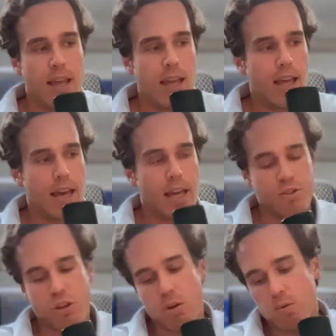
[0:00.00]
And
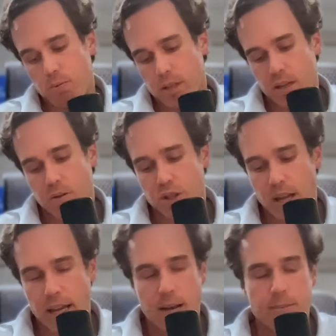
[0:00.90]
so, as I was
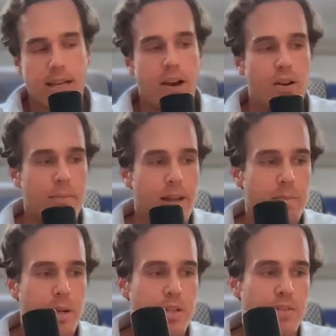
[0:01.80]
saying, Abcellera made a
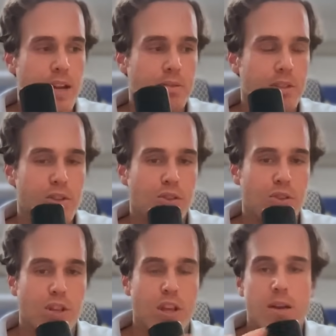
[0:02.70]
bunch of
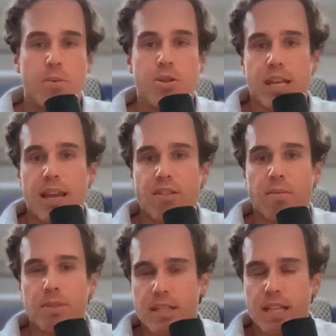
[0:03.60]
acquisitions, which gave
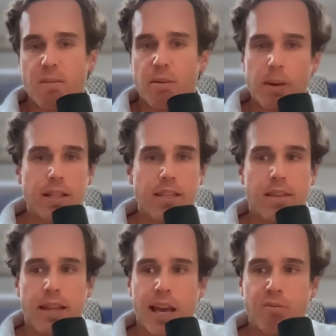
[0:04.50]
them this capability.
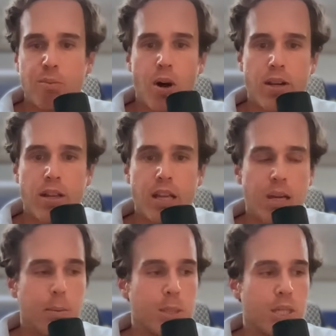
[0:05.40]
They have one
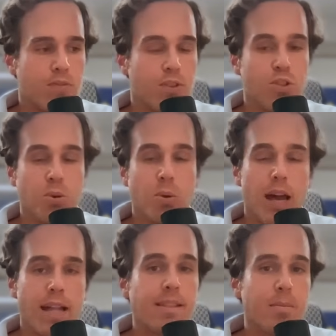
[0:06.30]
which is for
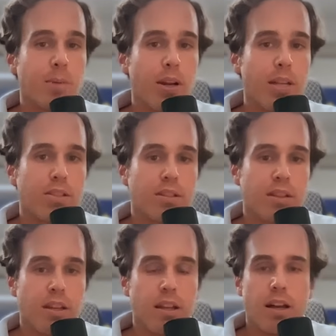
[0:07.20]
dual antibodies.
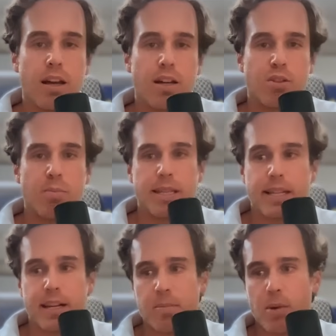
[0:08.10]
Uh, so
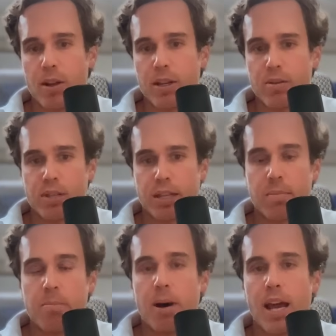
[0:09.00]
basically, molecules that
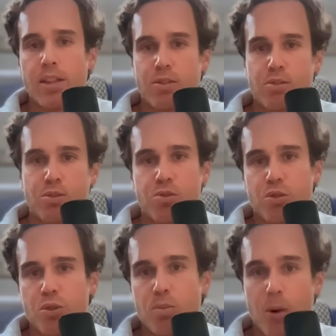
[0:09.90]
can bind onto
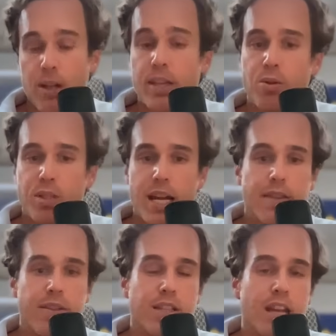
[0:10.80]
two molecules
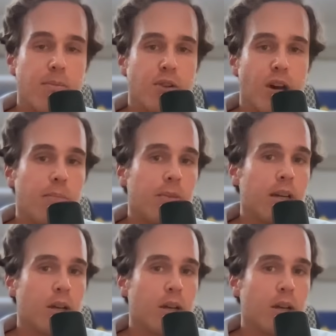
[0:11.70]
at the same time.